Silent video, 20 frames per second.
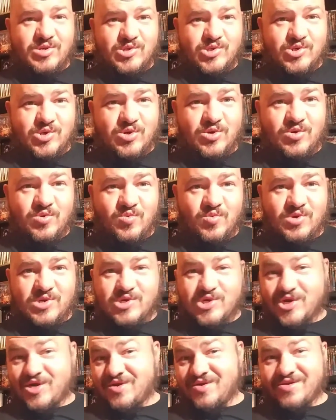shirt,
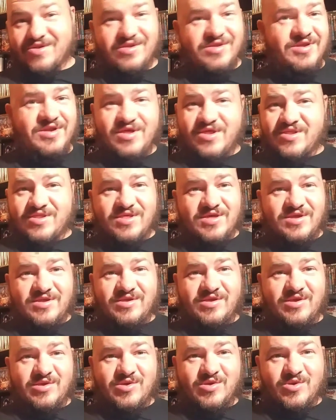which has
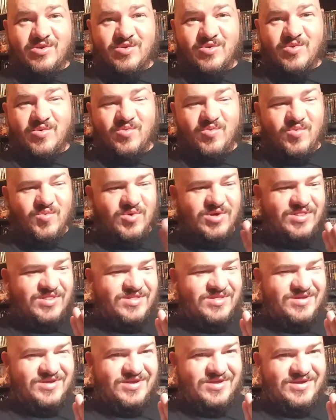nothing to do
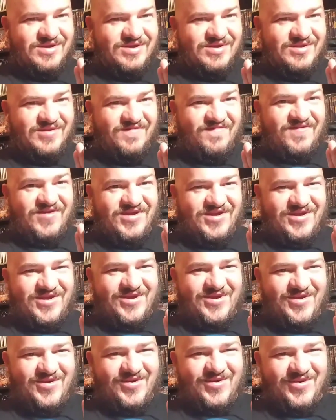with today's
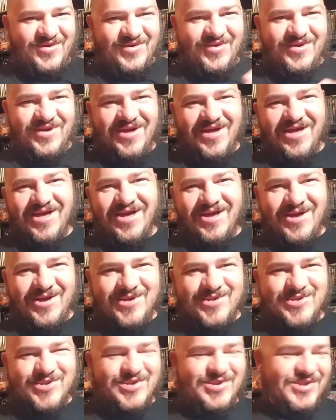video.
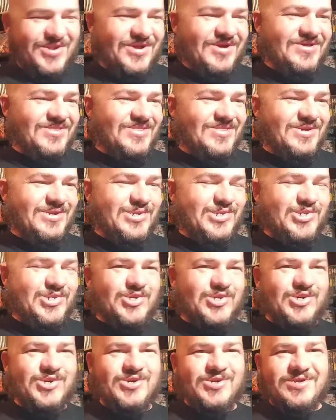I just like this
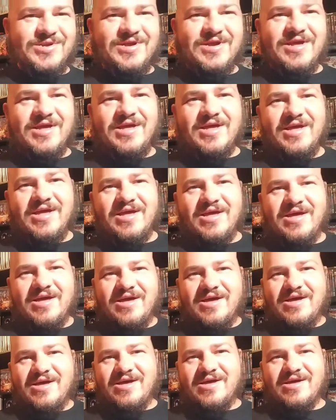shirt.
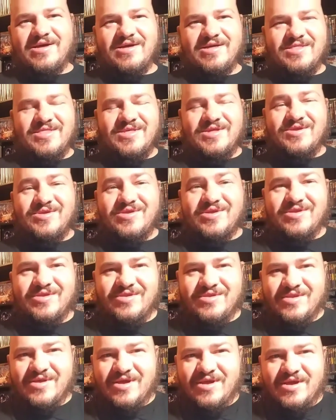This
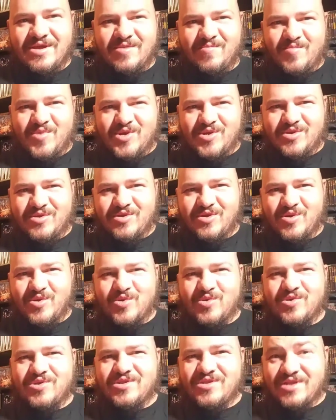is
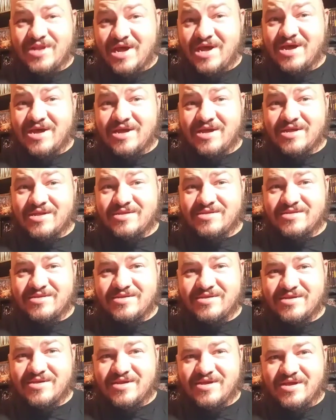episode 9
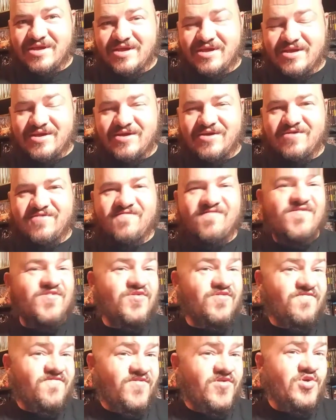of
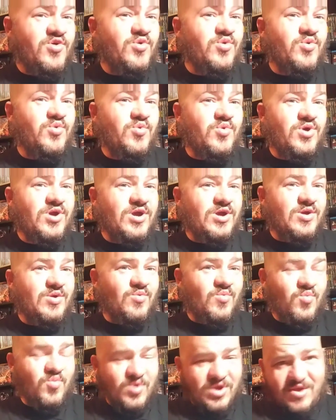Review
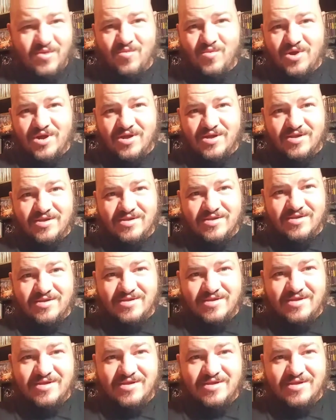Rewind.